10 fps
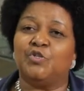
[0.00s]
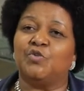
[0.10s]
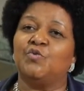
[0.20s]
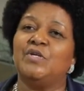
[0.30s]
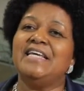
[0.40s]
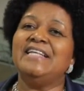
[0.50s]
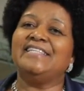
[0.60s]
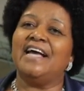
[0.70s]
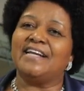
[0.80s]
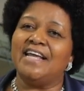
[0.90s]
to
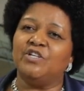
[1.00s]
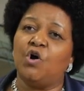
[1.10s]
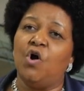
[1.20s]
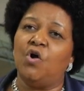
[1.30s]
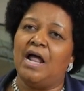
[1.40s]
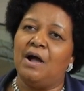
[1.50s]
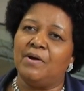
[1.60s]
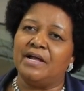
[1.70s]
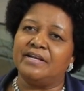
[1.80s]
integrate all our